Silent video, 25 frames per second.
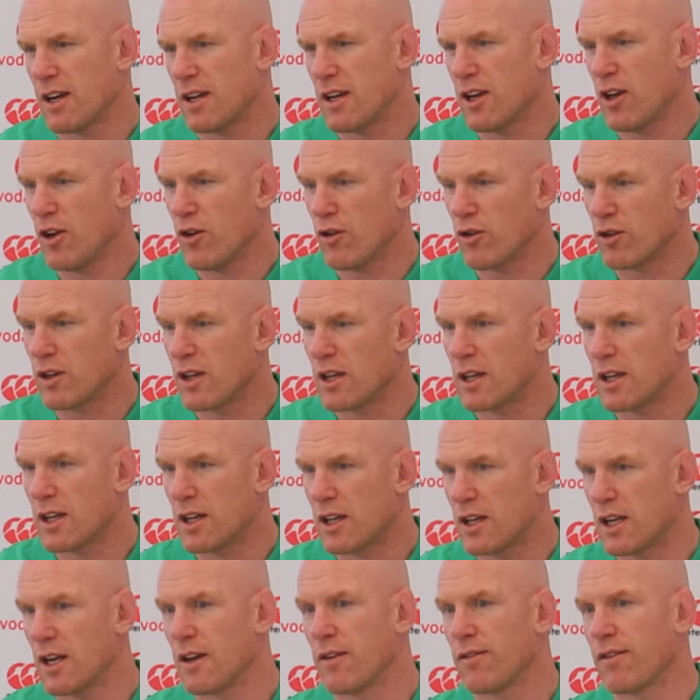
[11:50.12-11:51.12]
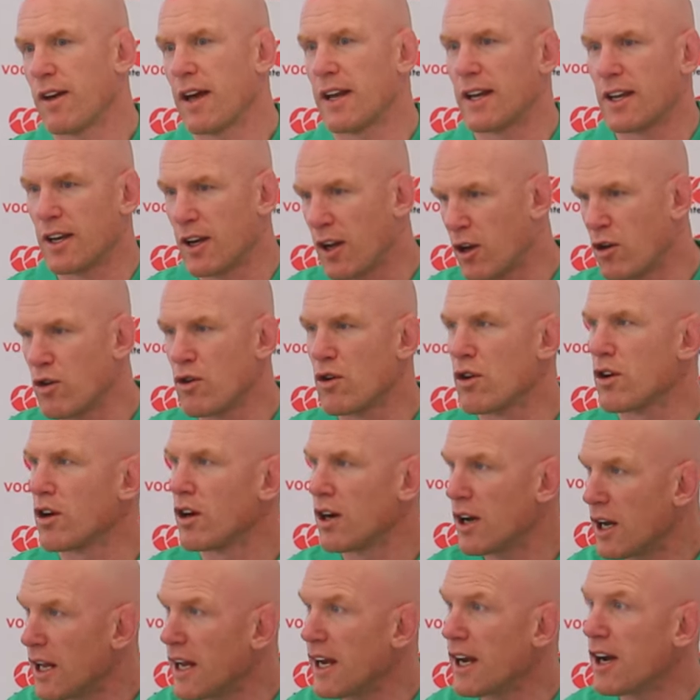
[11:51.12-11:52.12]
you know, they've added
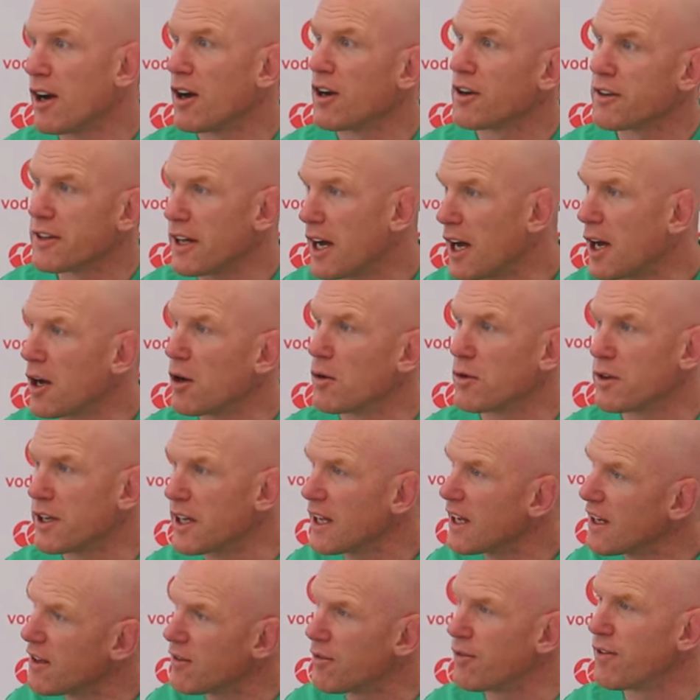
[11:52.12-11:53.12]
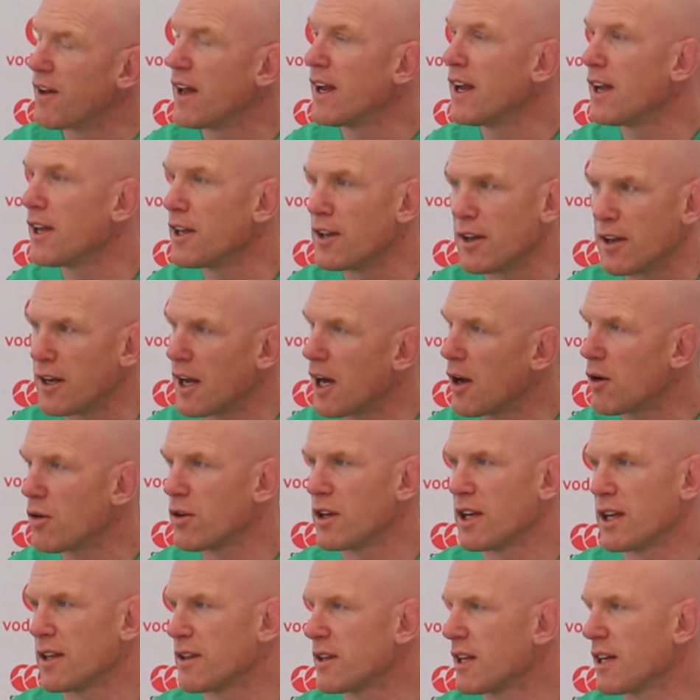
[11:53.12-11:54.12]
another layer to how they defend and how
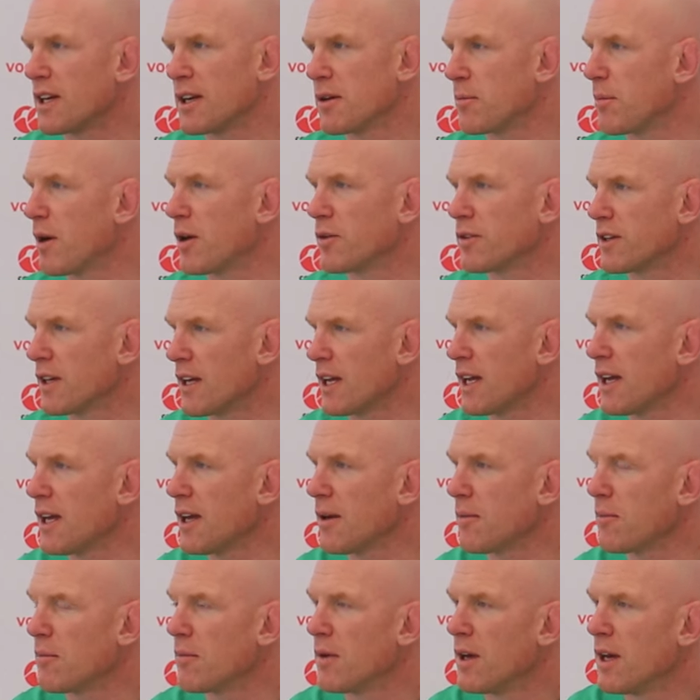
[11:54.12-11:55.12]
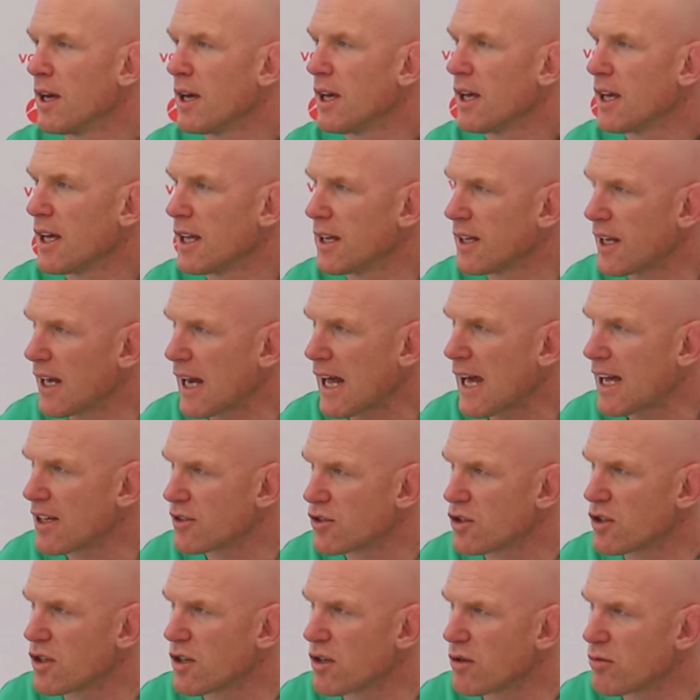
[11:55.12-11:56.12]
they think about the game in the
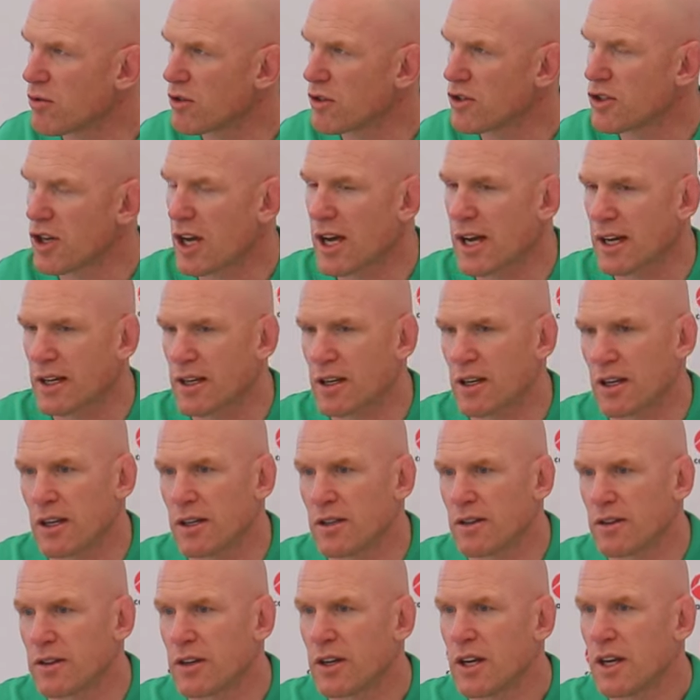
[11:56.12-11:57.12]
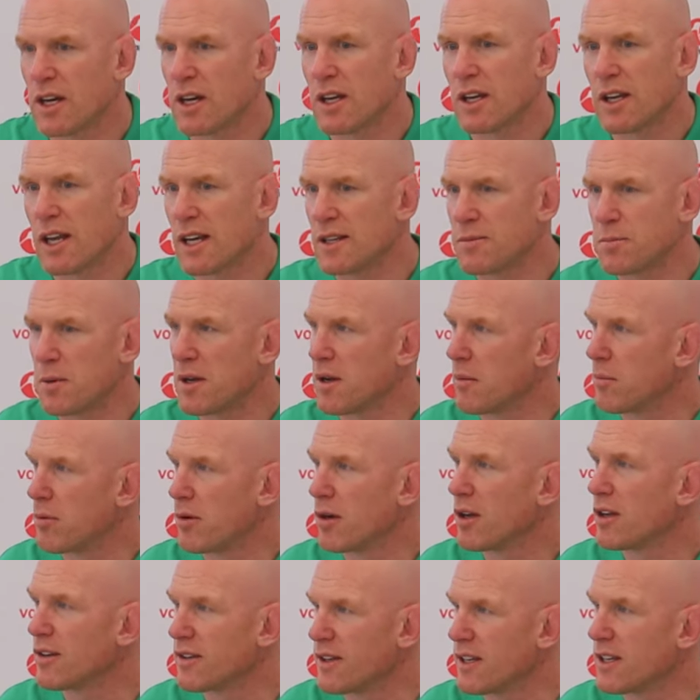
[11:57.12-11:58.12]
last year with Jacques, and that's been a
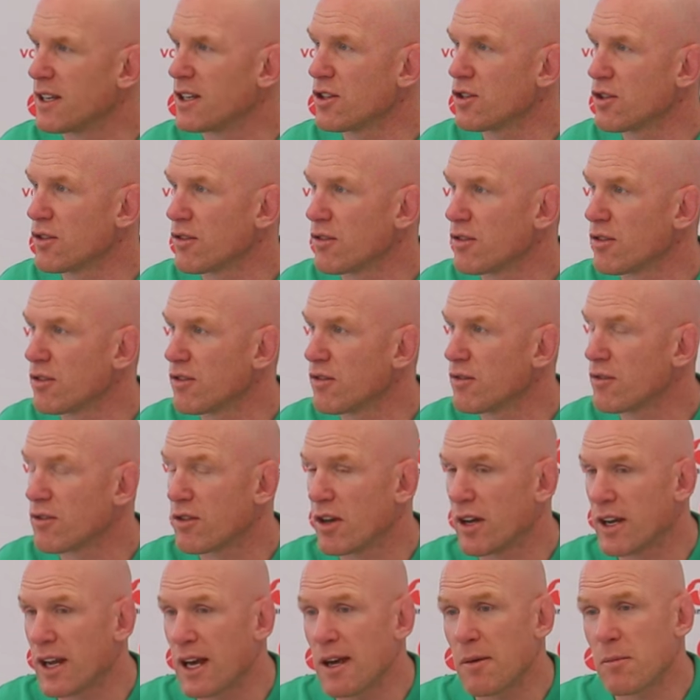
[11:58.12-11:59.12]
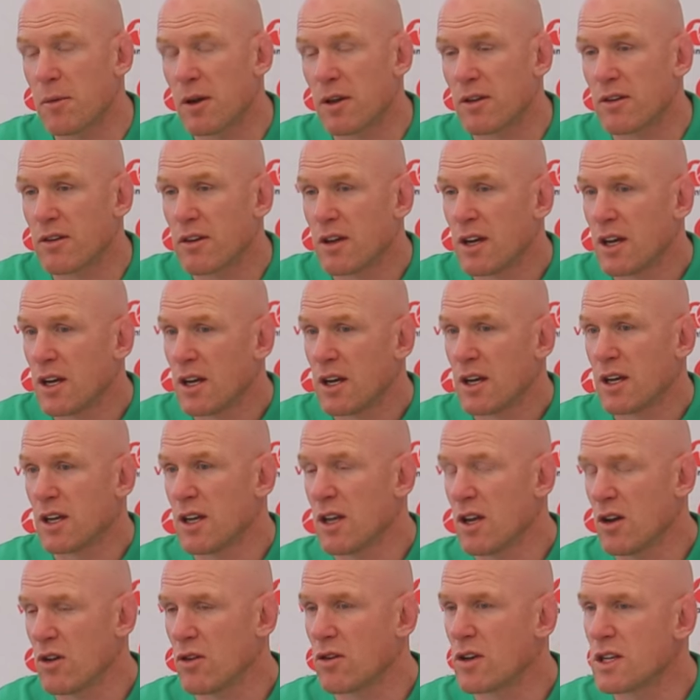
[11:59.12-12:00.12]
brilliant addition to them. And
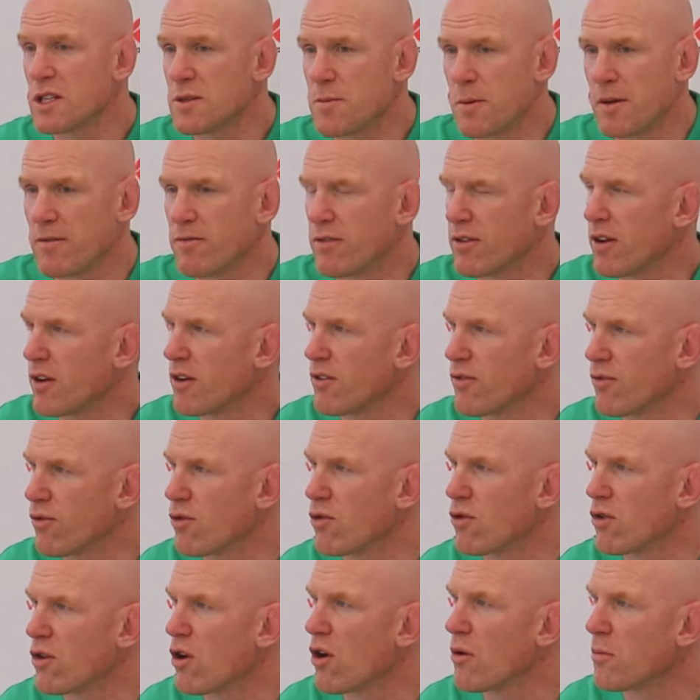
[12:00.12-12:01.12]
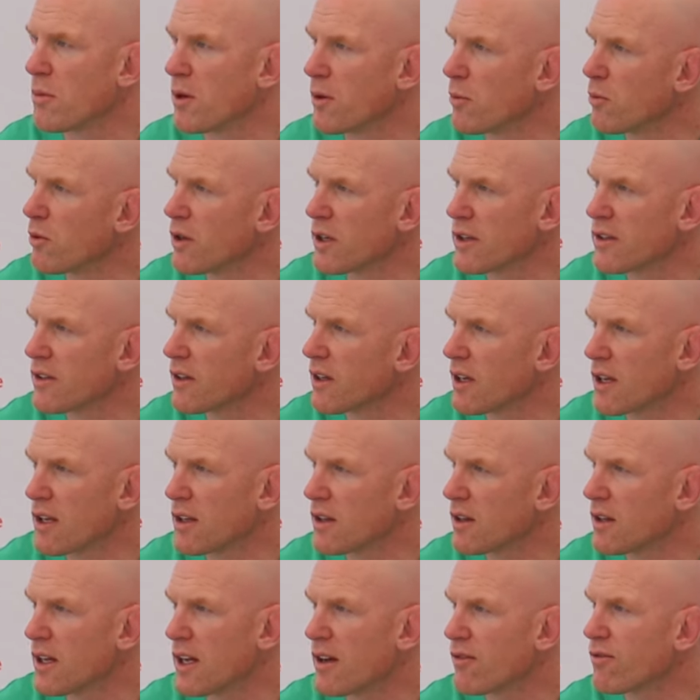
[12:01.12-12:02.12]
you know, he's been very forthcoming with
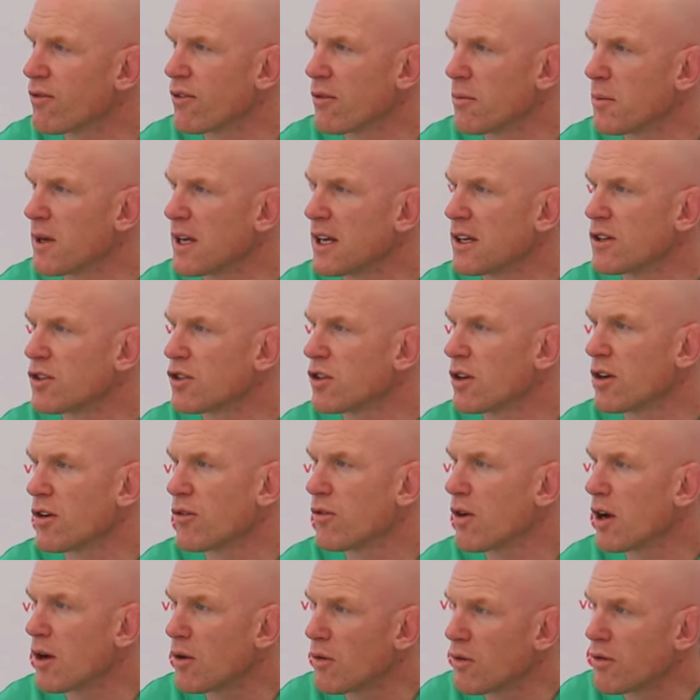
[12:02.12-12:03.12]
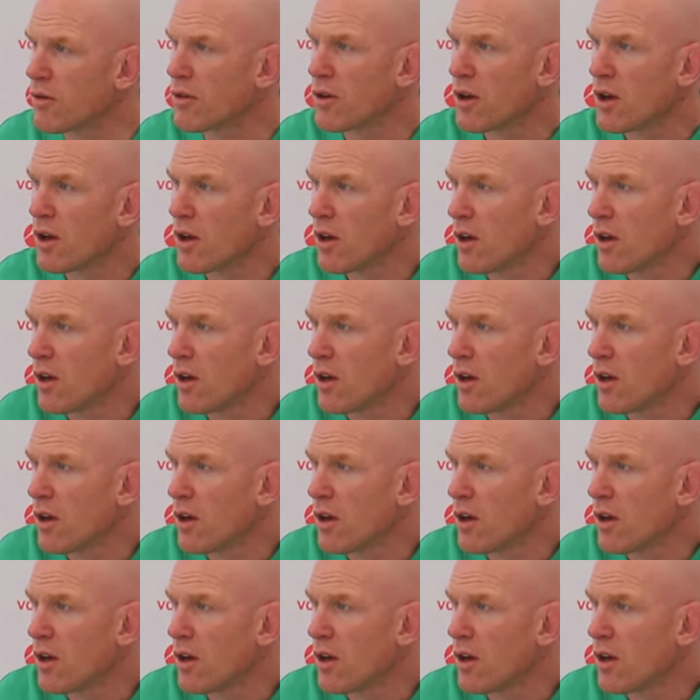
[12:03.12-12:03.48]
the information around,